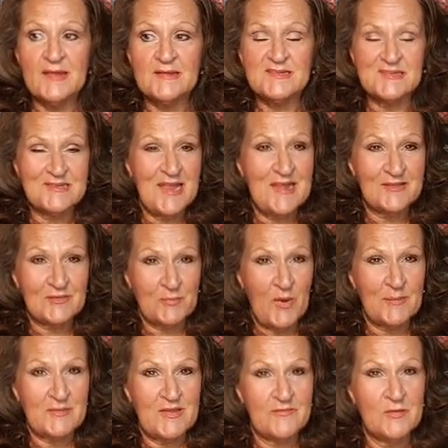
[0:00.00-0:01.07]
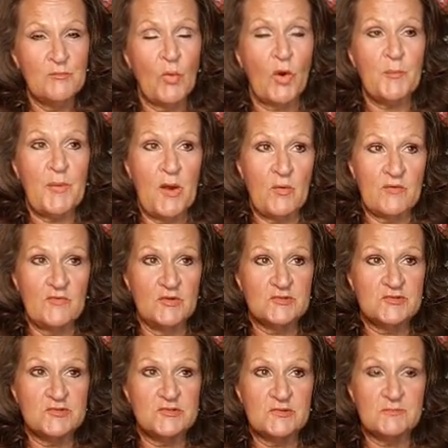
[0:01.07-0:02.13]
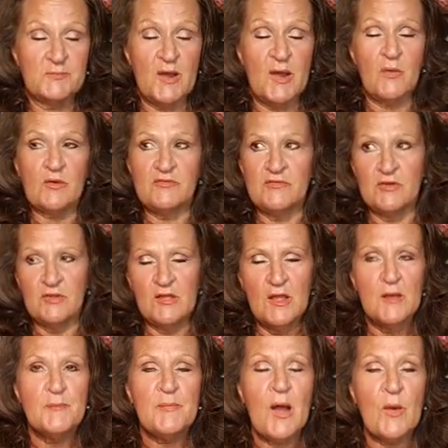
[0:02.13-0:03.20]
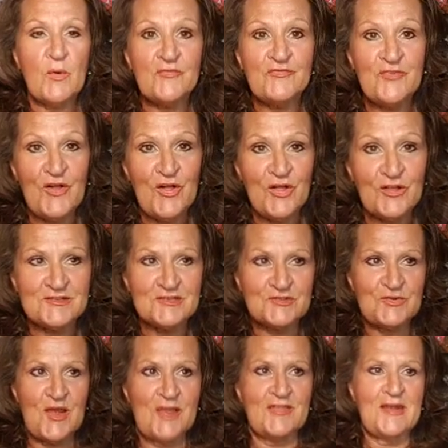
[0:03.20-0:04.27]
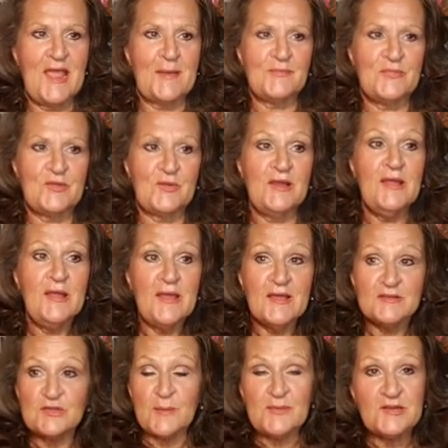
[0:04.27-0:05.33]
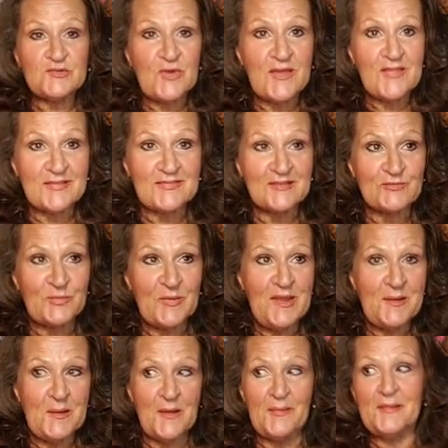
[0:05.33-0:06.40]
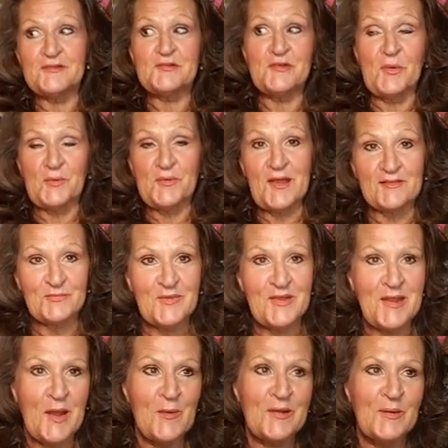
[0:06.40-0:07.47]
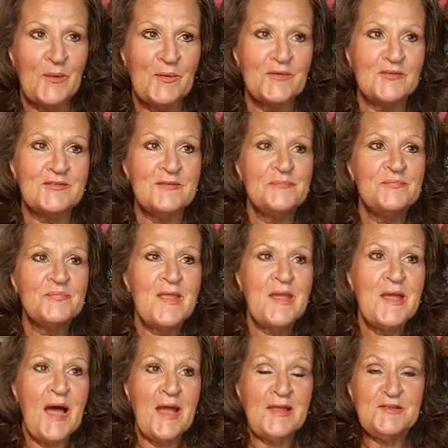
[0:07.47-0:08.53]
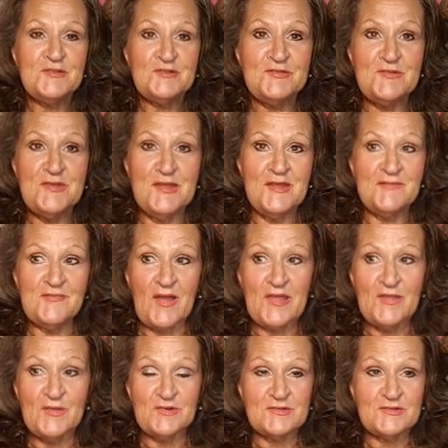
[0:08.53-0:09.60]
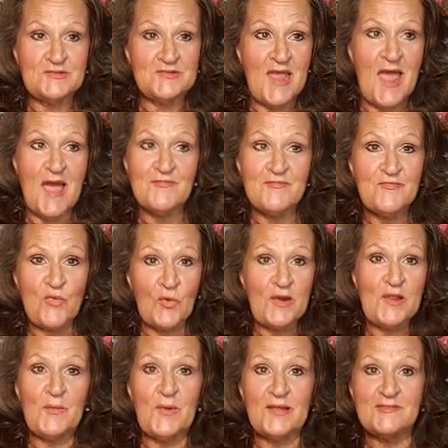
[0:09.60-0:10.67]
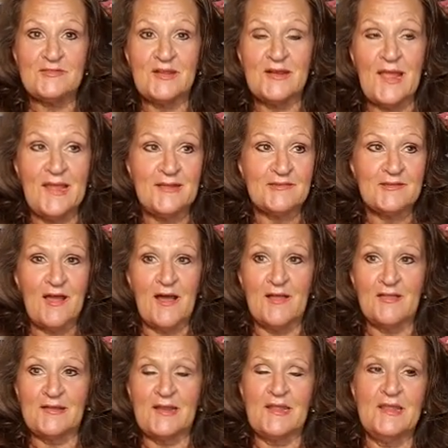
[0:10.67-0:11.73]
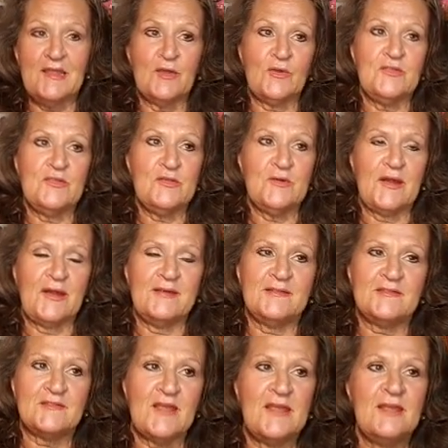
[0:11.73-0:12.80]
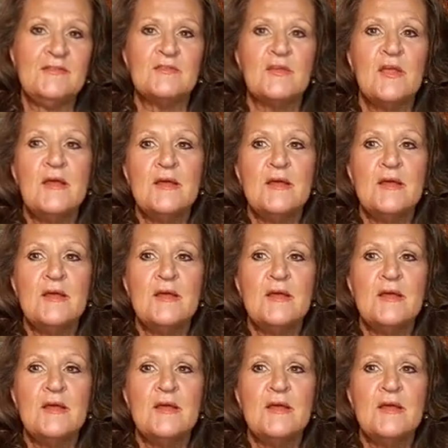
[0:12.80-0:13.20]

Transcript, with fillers: today it's probably even more powerful to powerful powerful to try the nap theory. So I'm going to try that this week. I'll let you know next week how it goes. I invite you to have 40 winks today. It's a holiday here in the United States